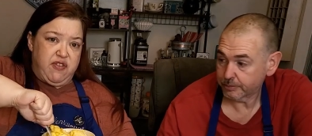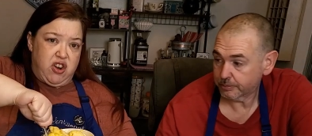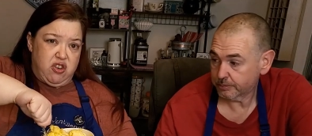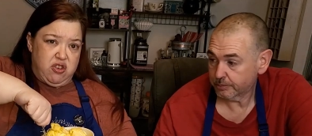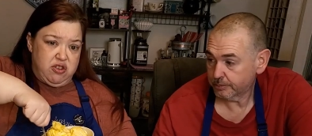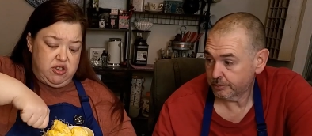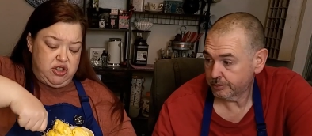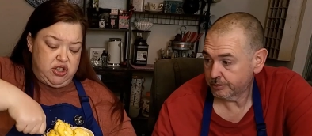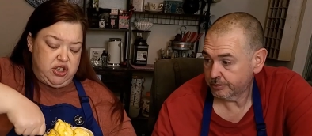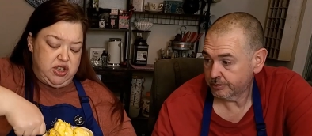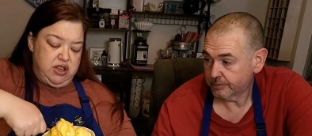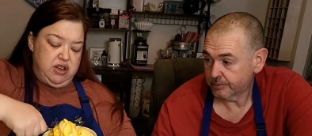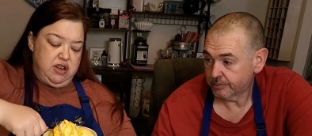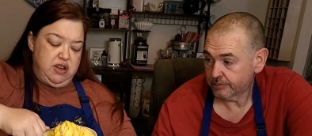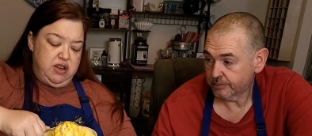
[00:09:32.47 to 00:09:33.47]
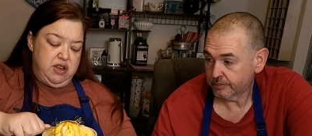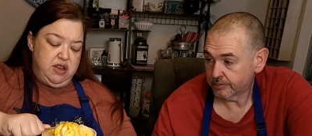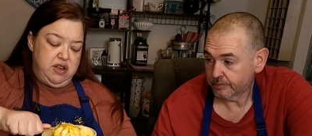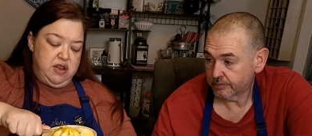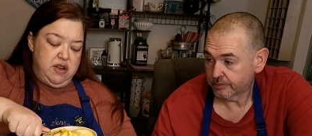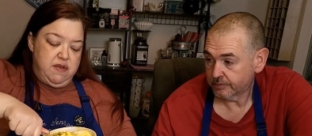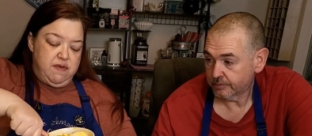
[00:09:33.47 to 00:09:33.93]
Speaker 1: first
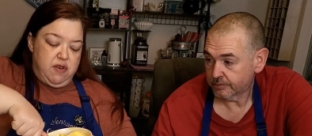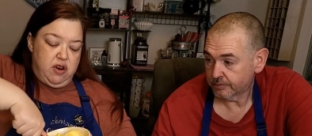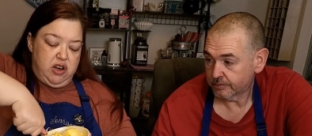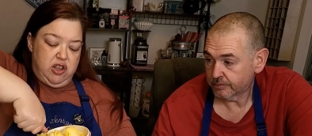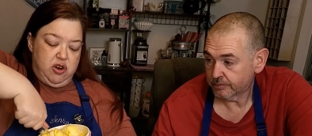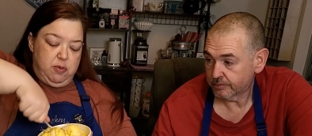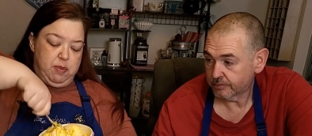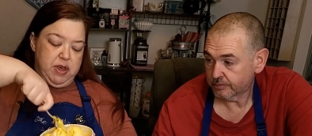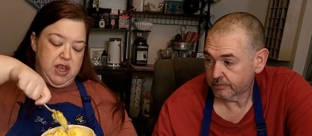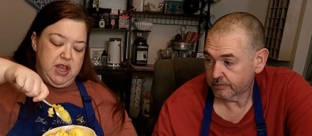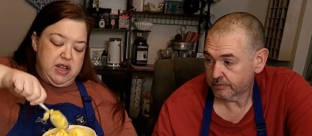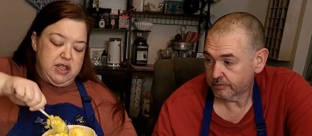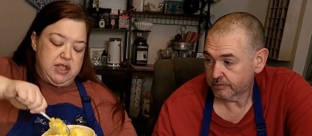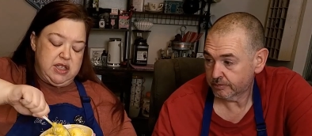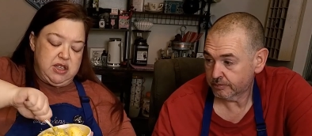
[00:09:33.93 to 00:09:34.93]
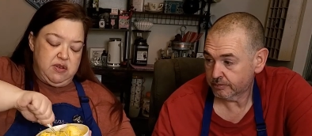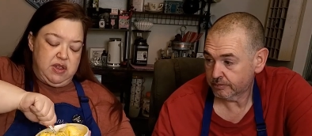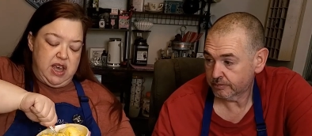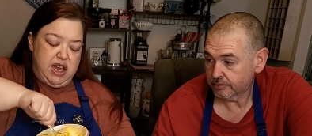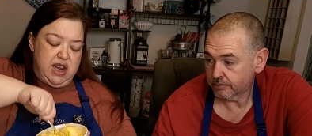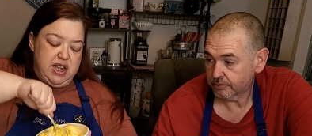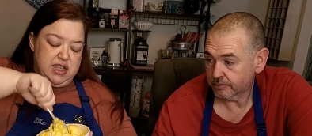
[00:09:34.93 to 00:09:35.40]
for a little bit so
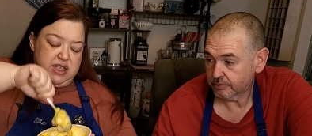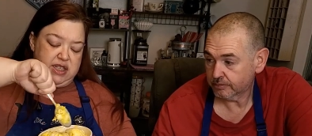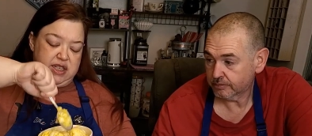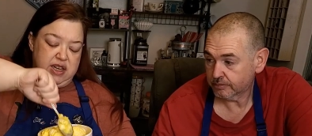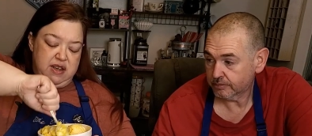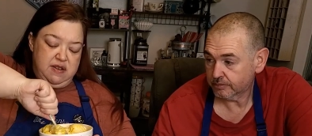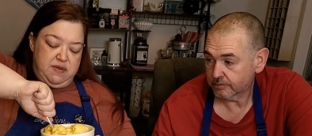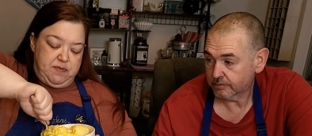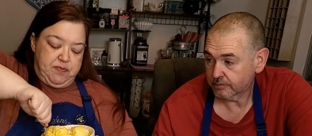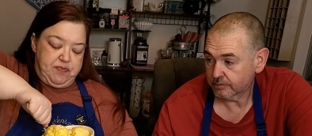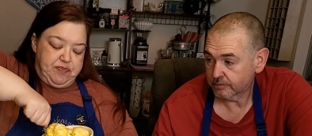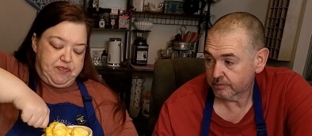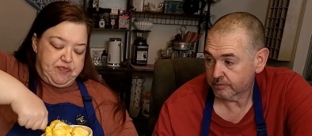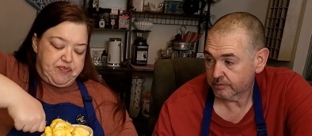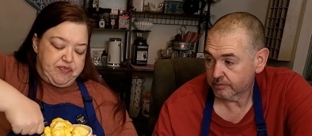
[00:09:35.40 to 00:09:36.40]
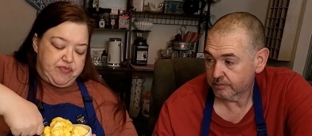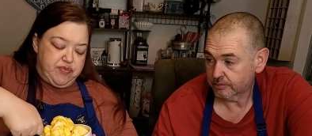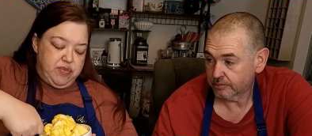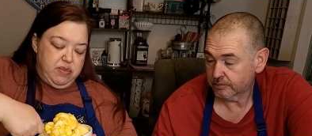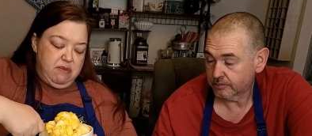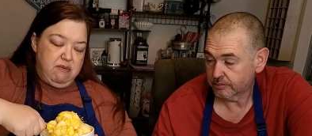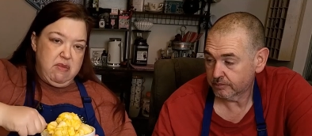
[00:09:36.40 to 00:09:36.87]
that it's
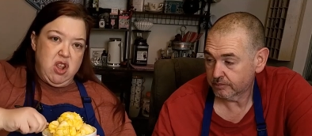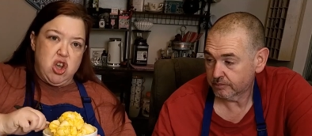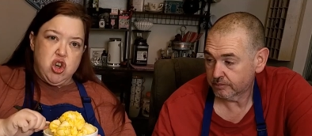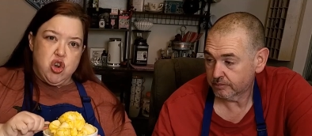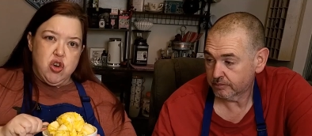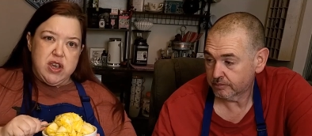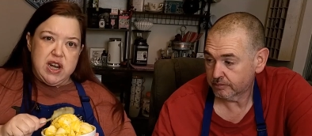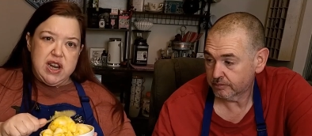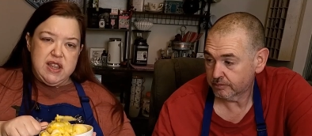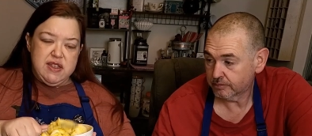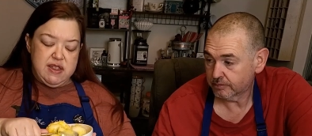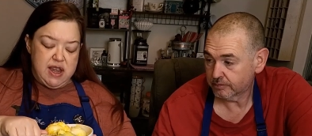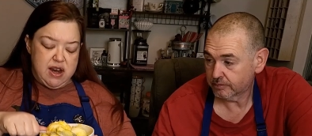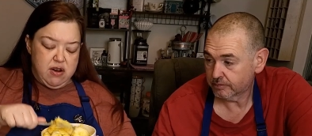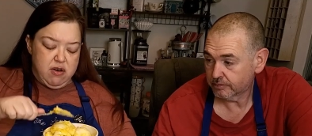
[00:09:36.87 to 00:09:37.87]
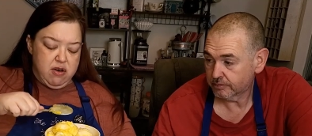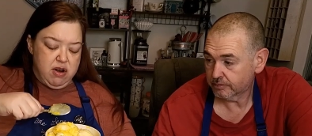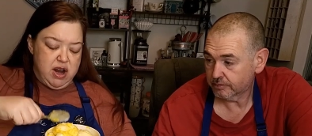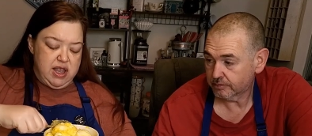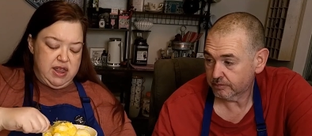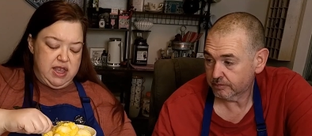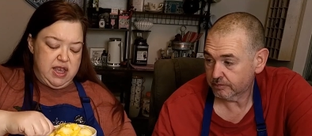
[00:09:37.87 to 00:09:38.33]
cooking in there.
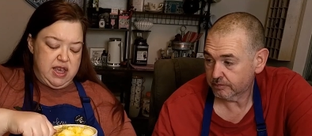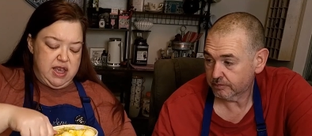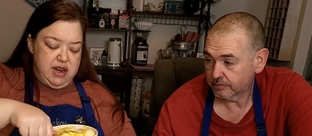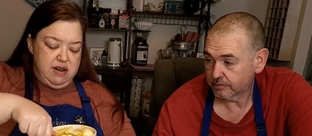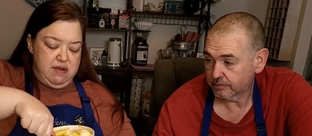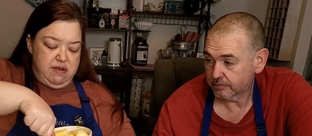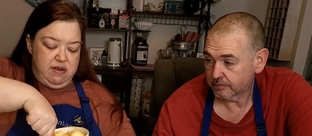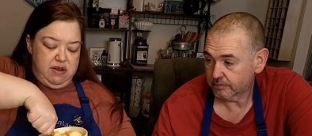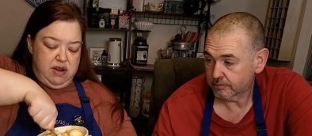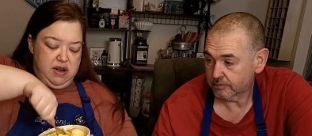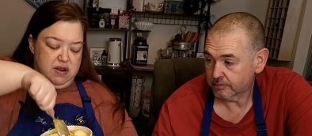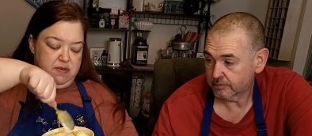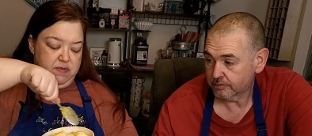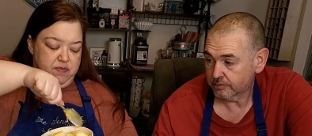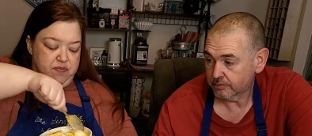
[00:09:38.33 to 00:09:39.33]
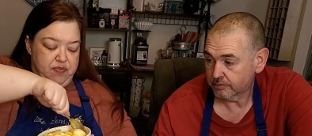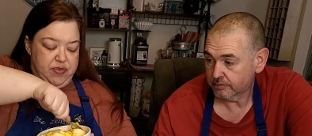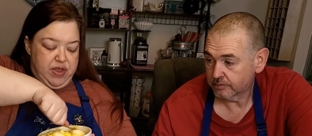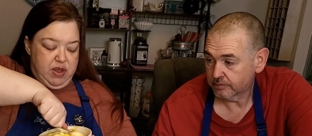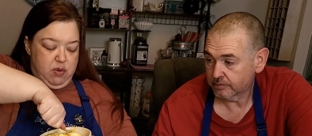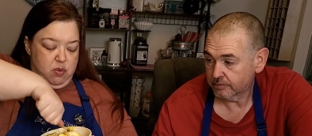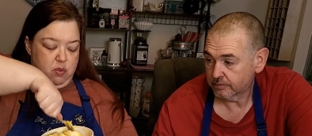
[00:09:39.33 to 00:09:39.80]
And then
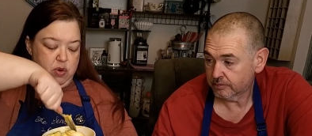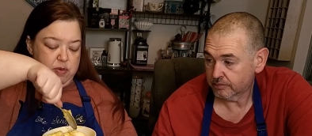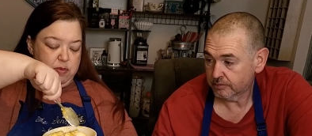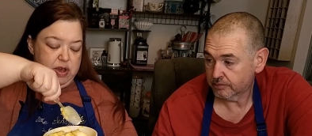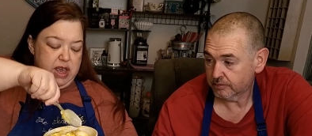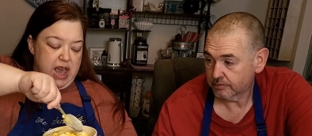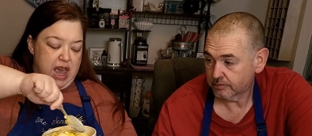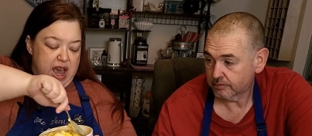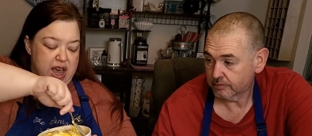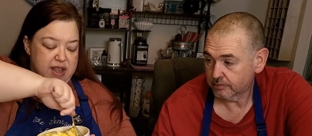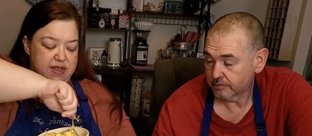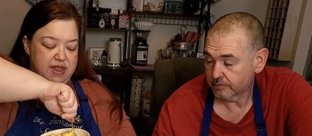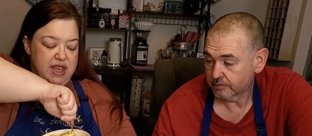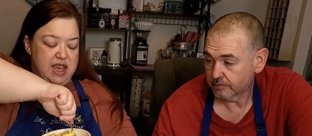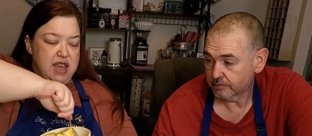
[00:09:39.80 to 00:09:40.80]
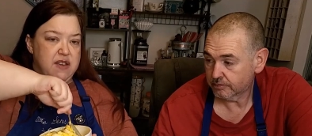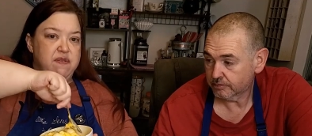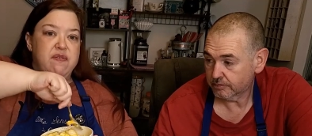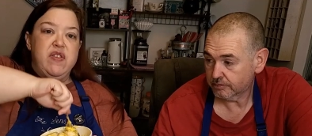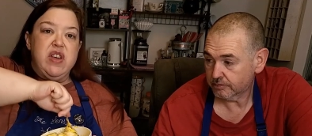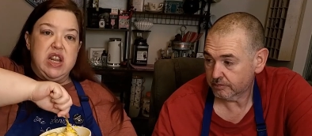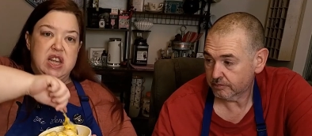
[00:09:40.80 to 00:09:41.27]
when we add the
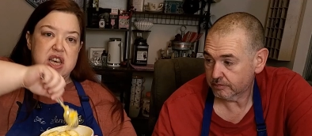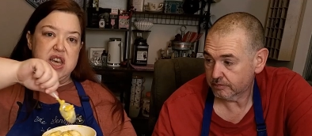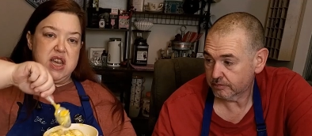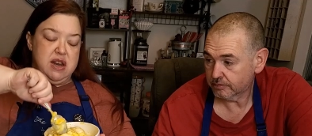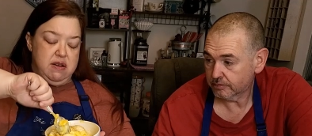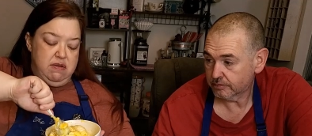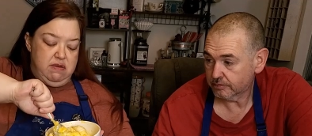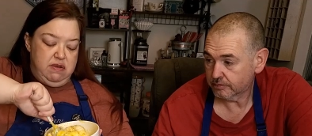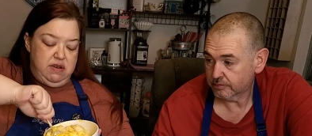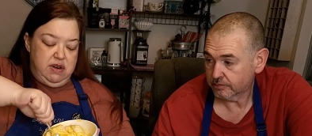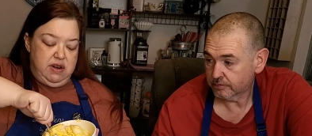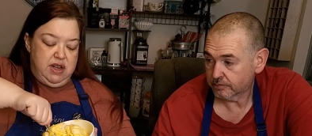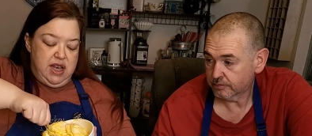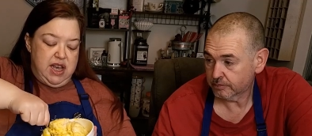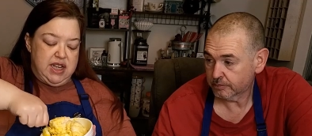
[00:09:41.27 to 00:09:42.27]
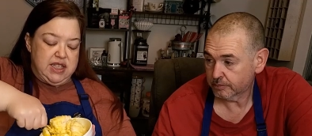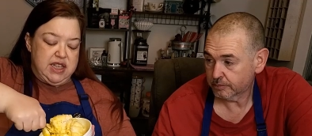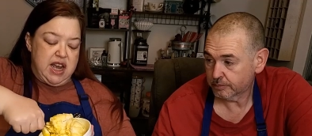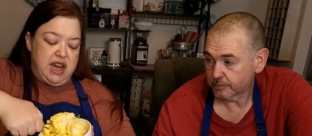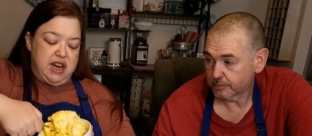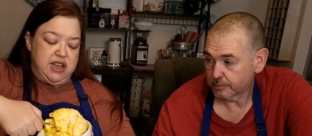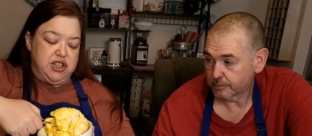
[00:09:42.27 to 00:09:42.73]
filling, it's
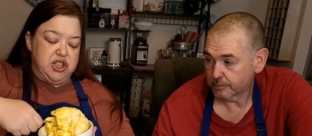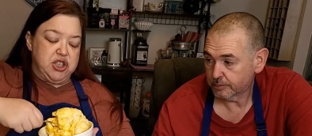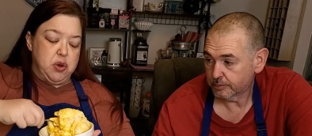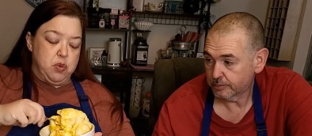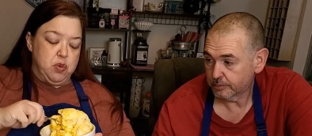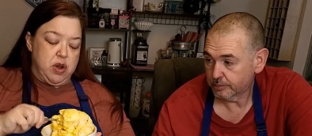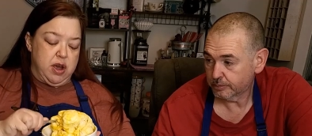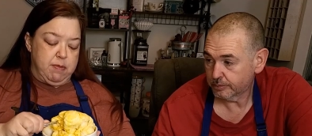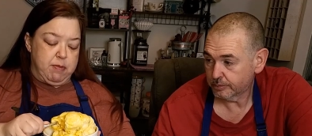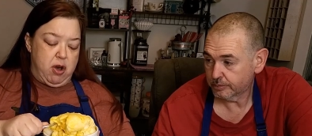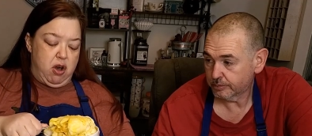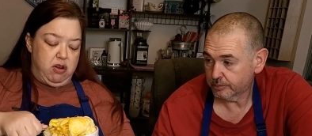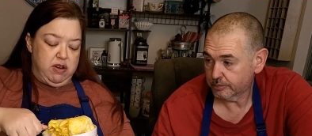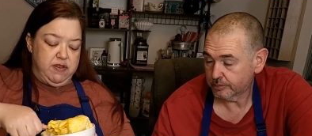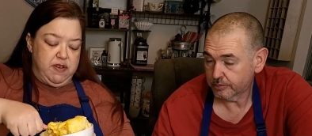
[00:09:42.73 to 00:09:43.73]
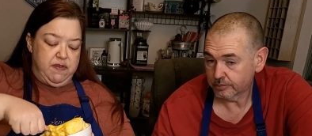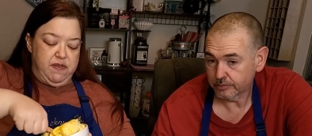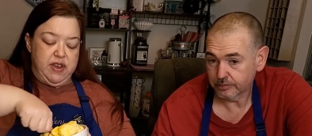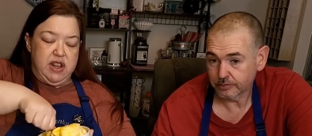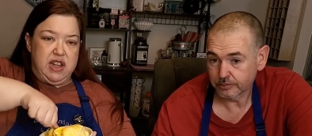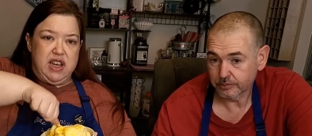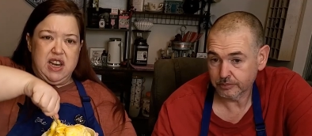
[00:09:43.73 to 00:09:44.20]
not going to soak up all of the
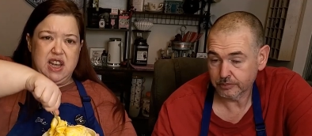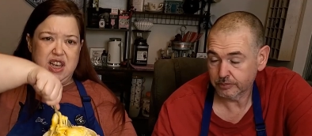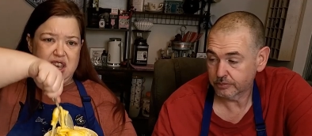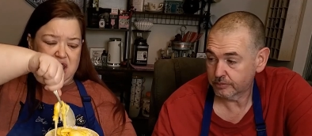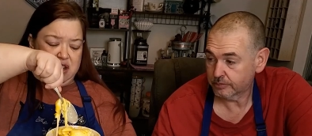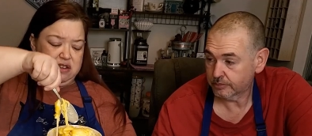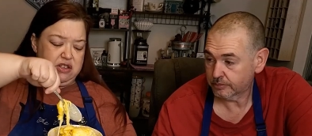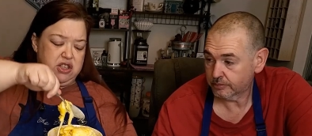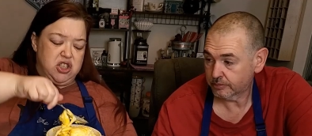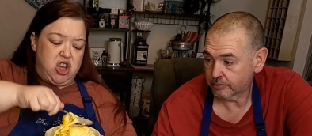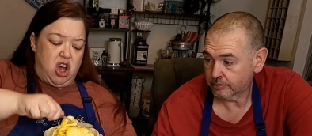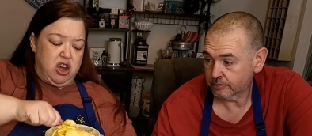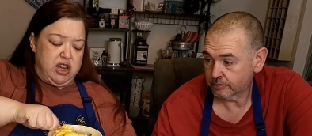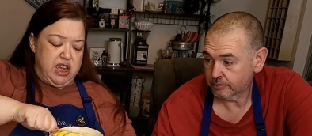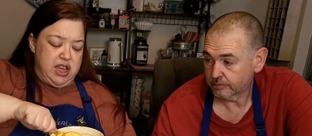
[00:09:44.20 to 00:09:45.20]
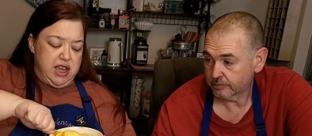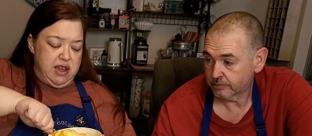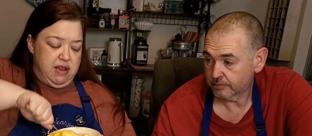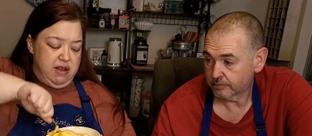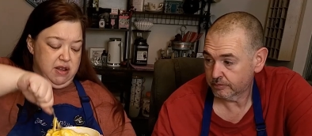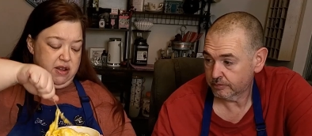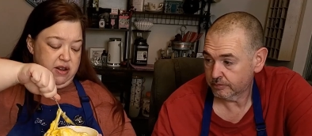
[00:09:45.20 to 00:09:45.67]
filling to get soggy.